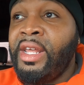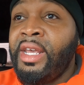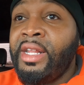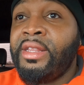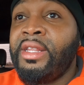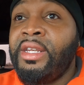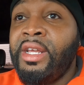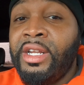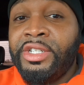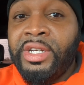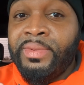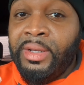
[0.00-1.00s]
to get the
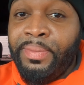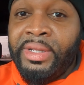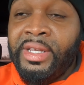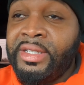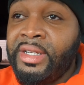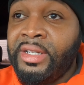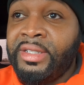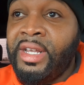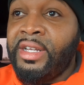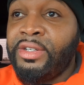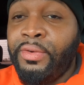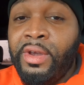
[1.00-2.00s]
dealerships to put these in the
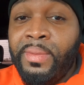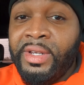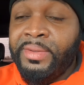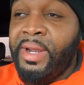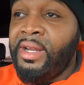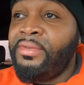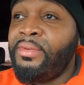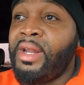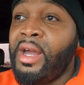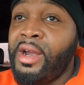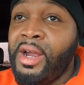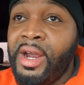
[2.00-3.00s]
sales agreement, apparently what
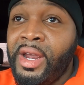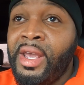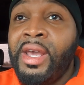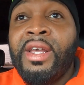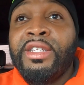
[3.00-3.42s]
I heard,